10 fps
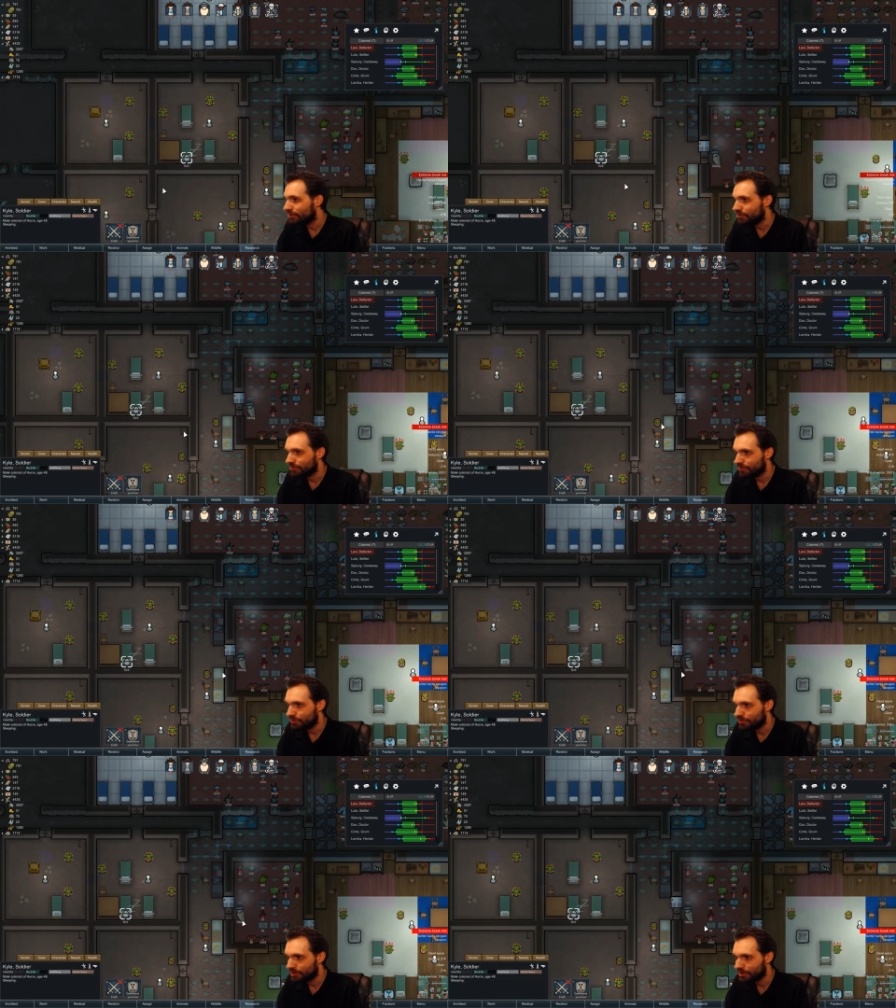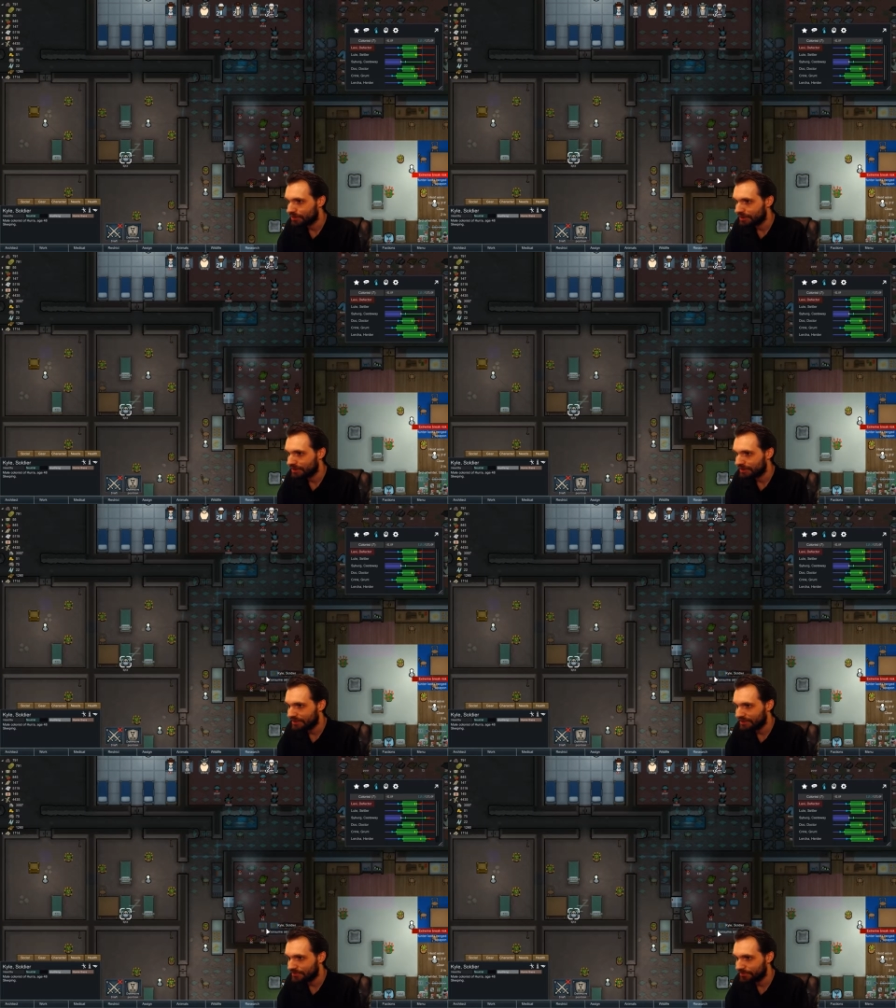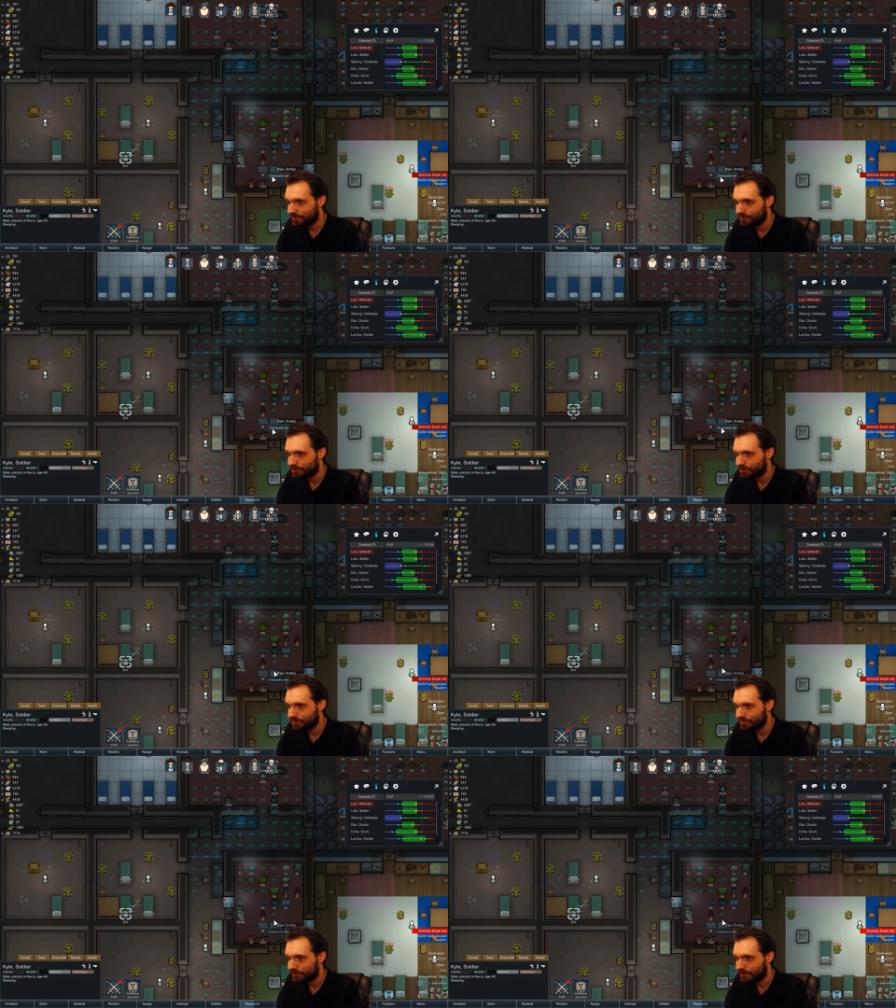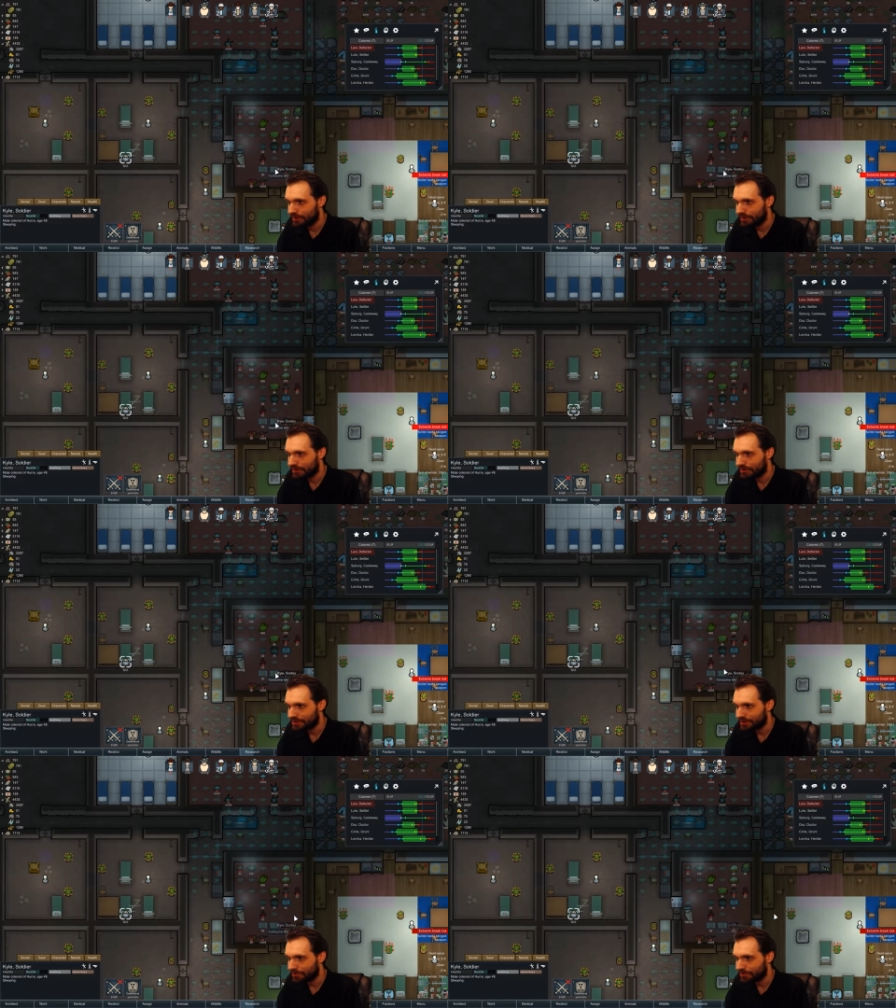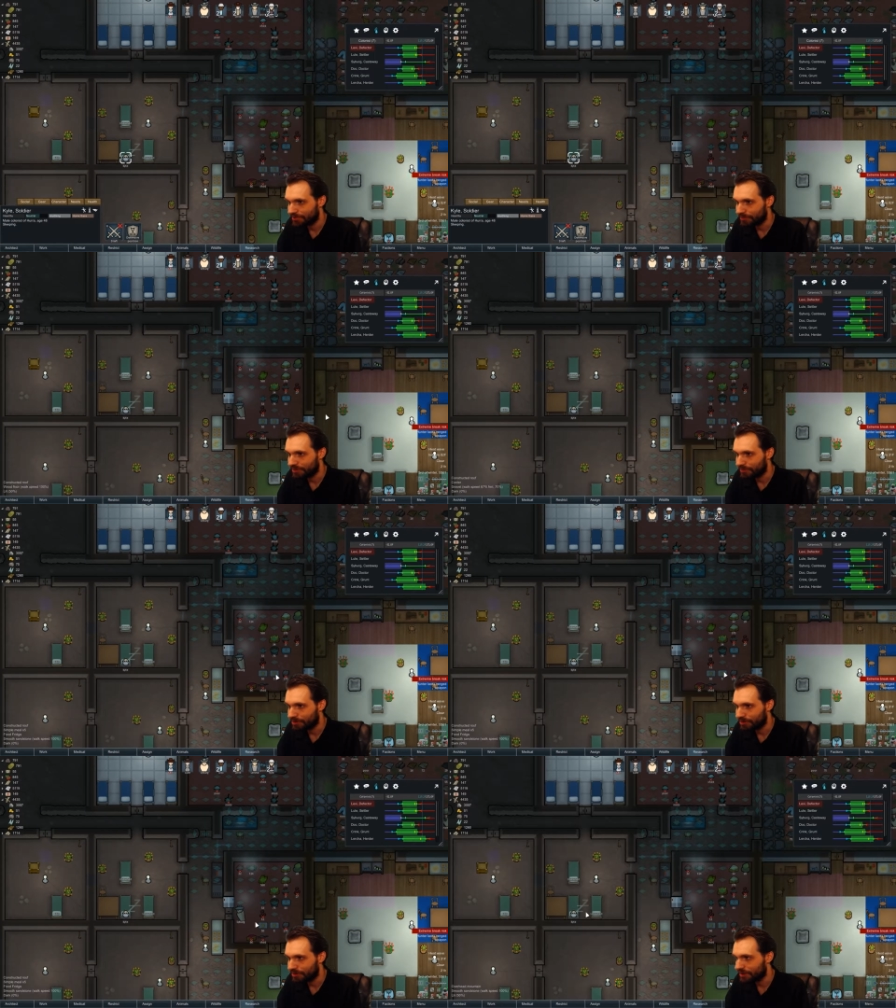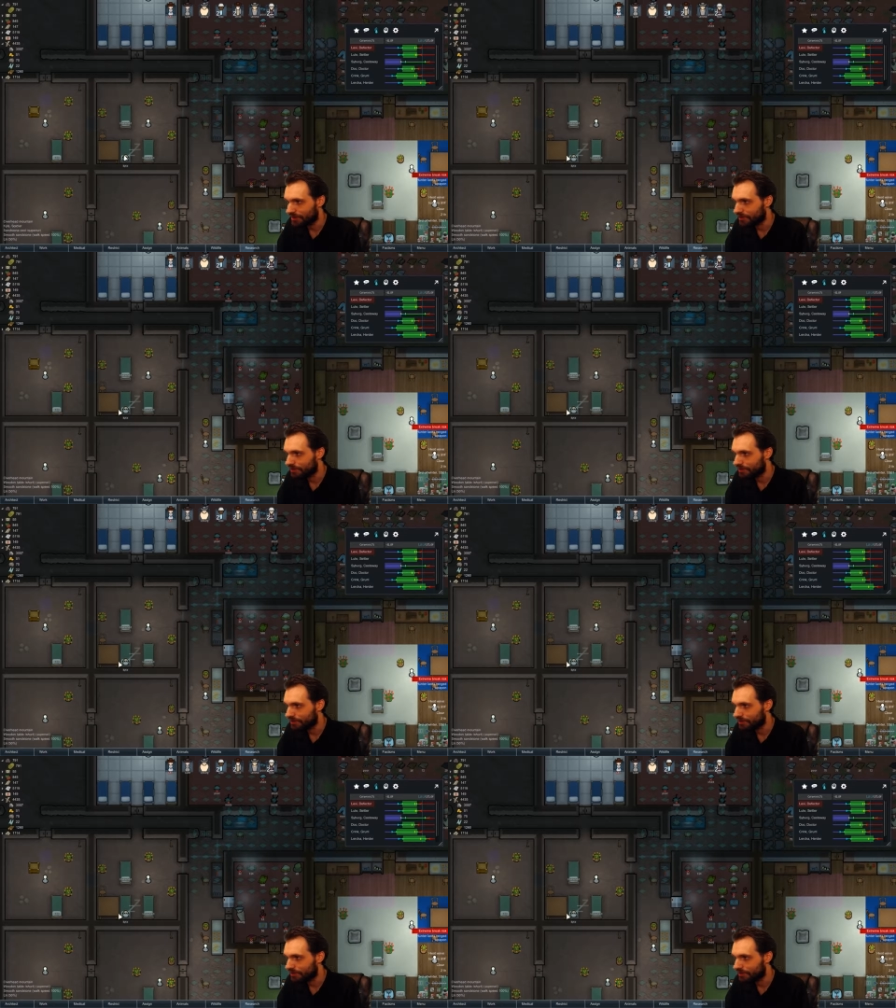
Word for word: Oh, go ahead, eat some food. Actually, grab it from the small thing.